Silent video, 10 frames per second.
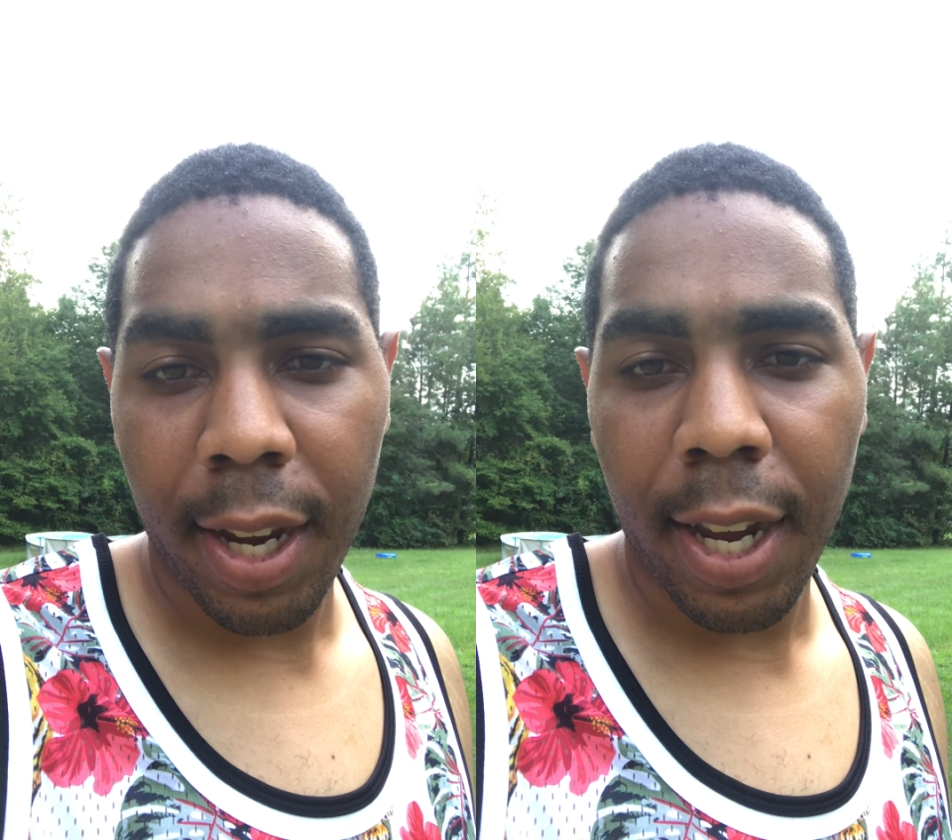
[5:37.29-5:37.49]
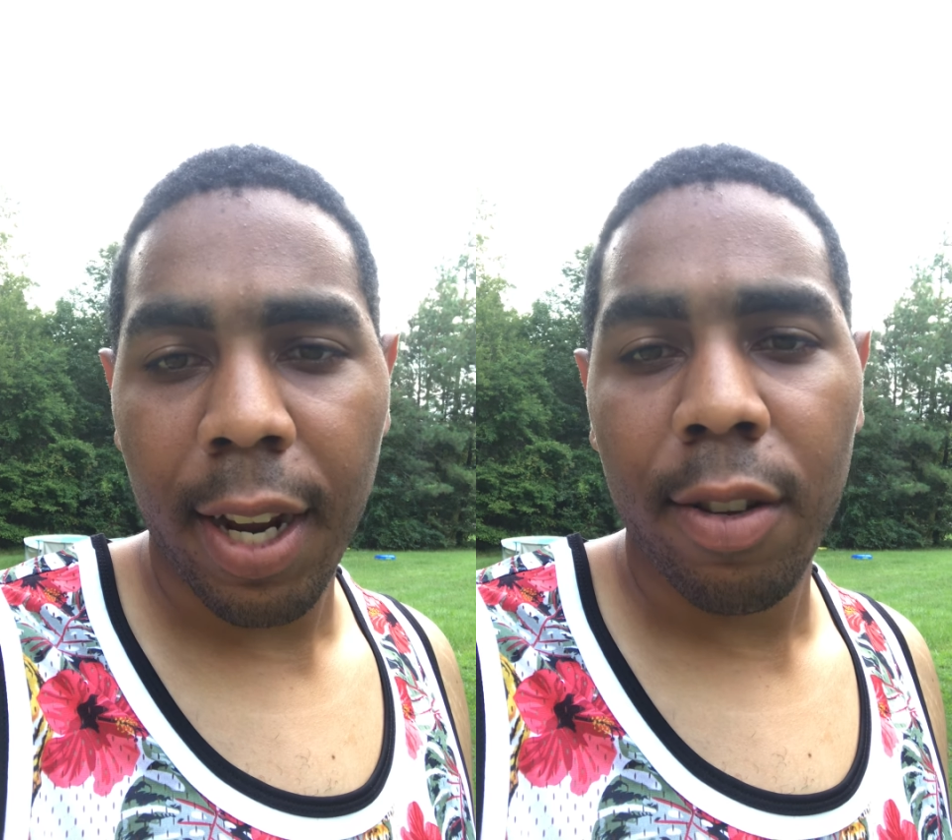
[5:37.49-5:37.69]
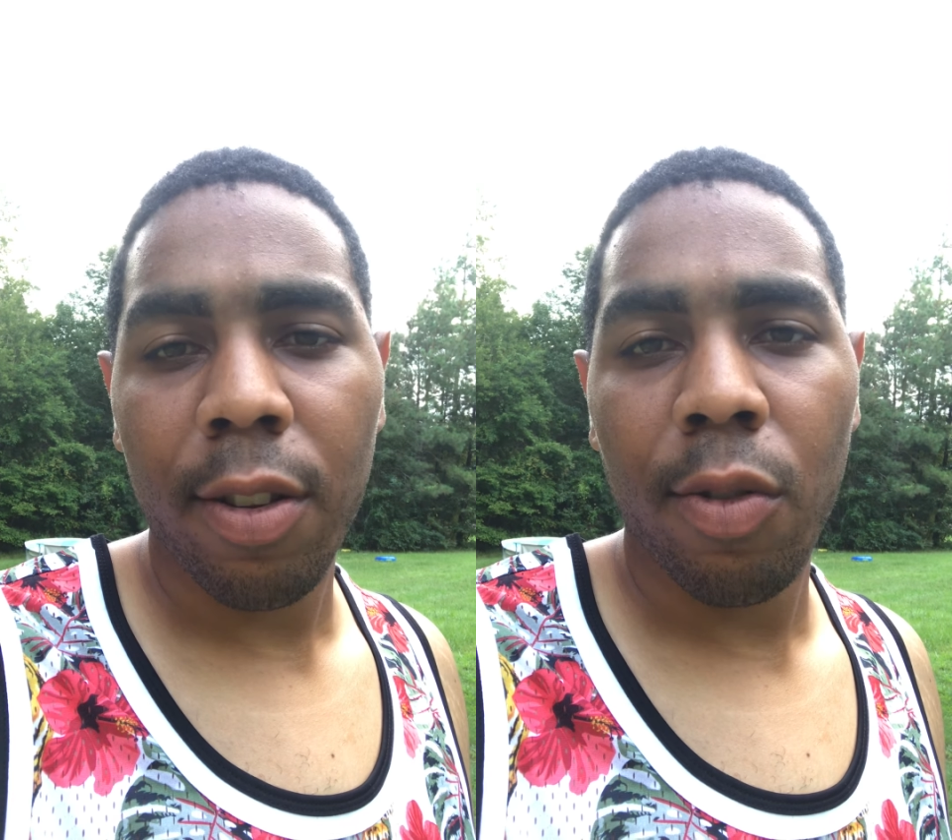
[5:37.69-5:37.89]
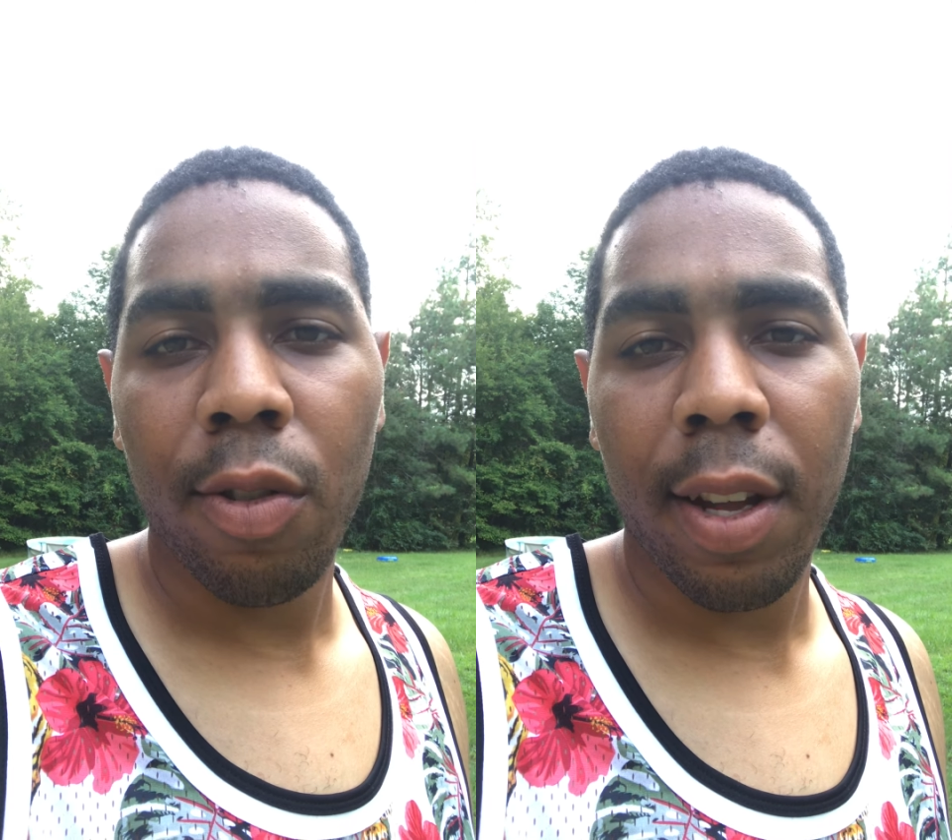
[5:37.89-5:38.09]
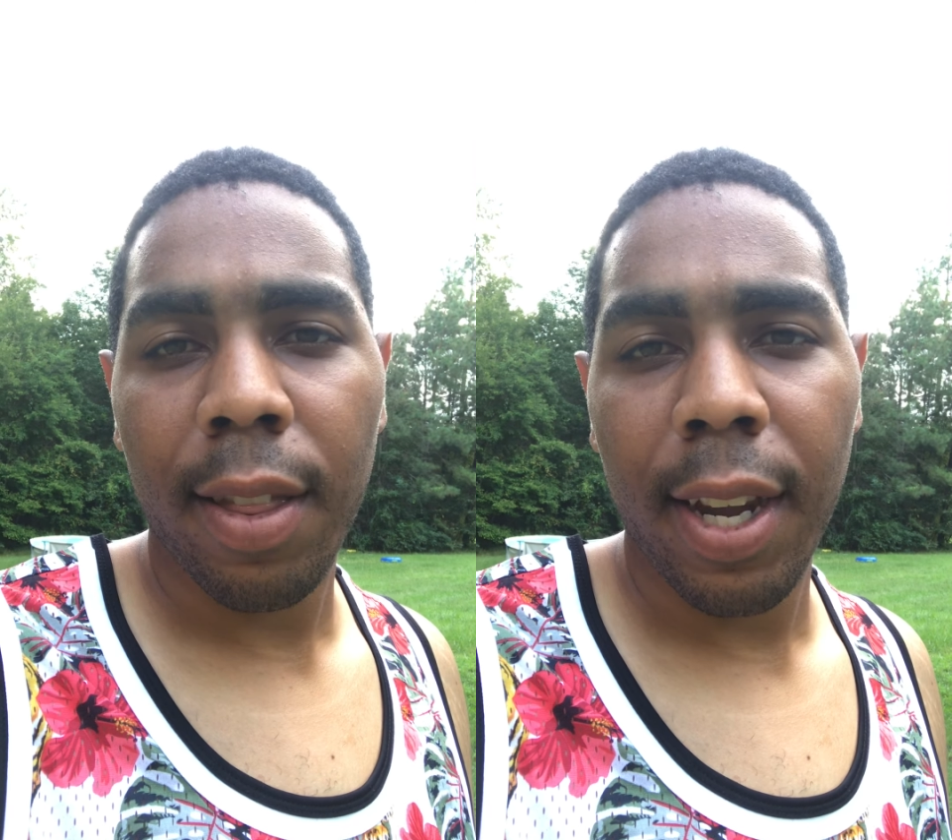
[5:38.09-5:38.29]
And also
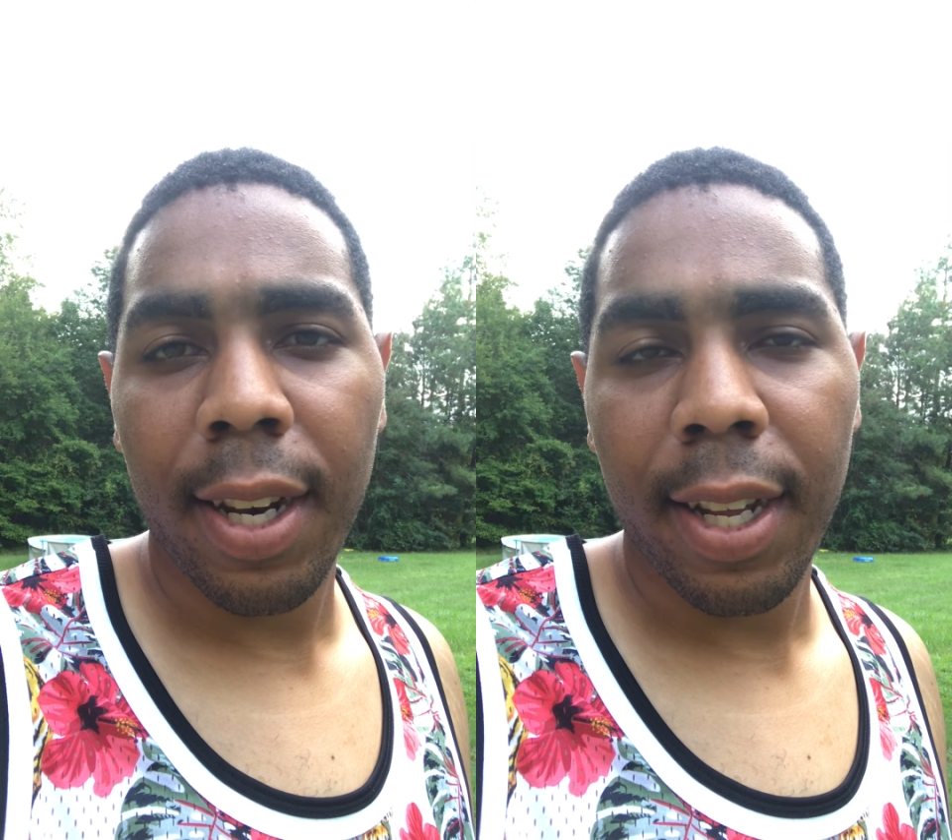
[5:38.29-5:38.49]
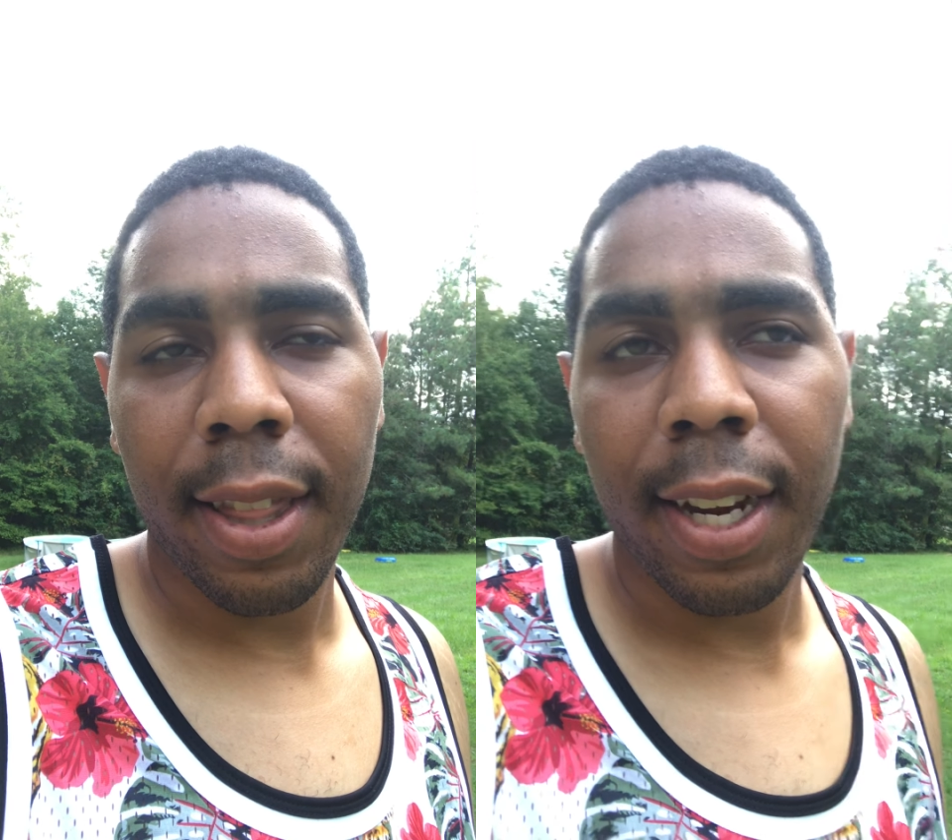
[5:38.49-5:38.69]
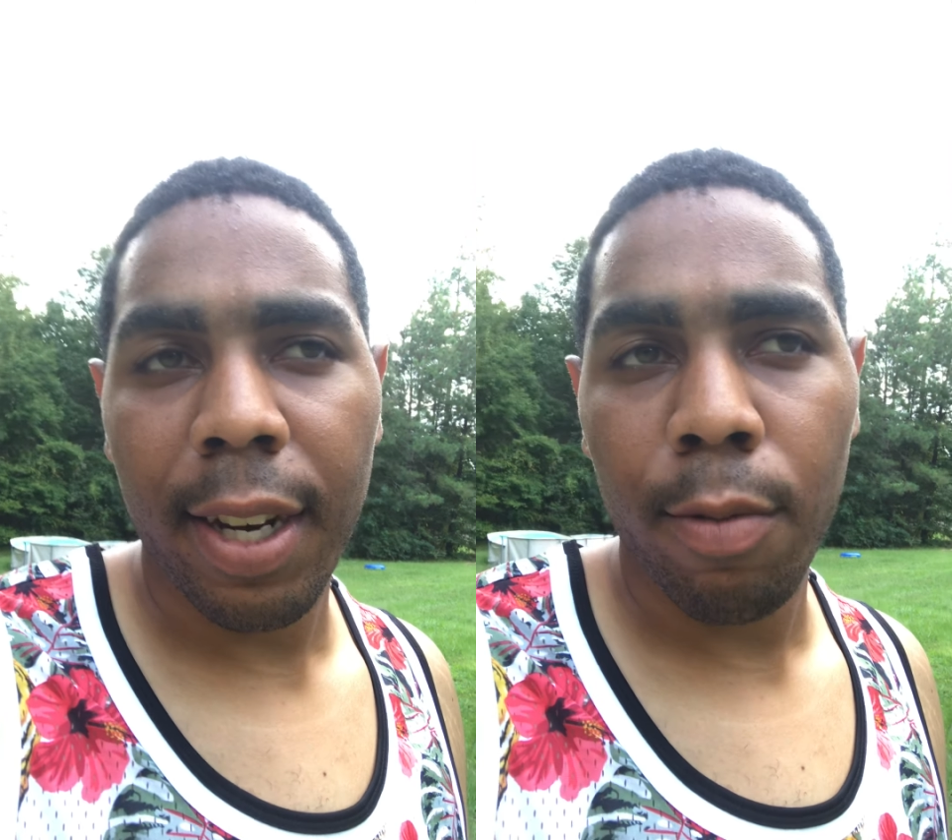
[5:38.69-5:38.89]
too, I think they think that